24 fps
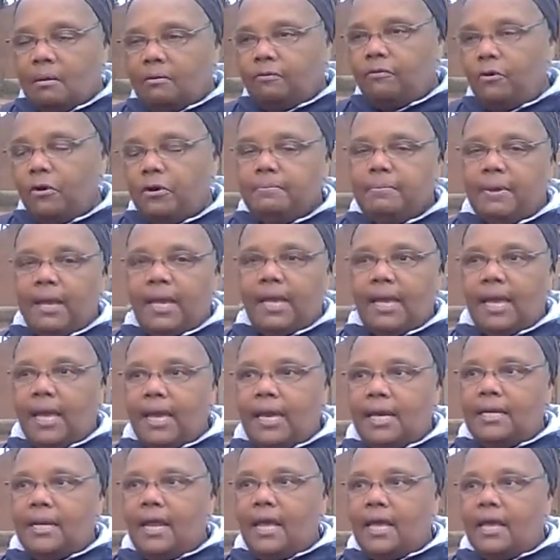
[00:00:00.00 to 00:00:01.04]
Fort
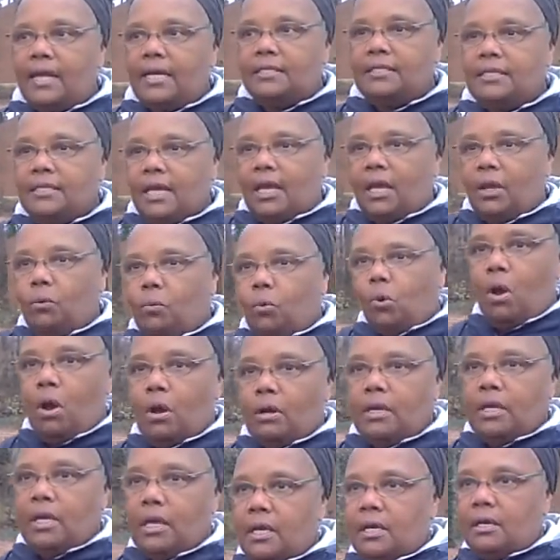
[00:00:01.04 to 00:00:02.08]
Mahan has a
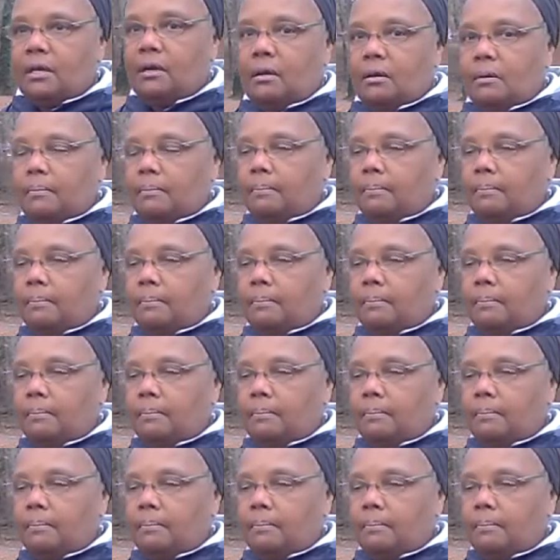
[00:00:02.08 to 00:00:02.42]
walking,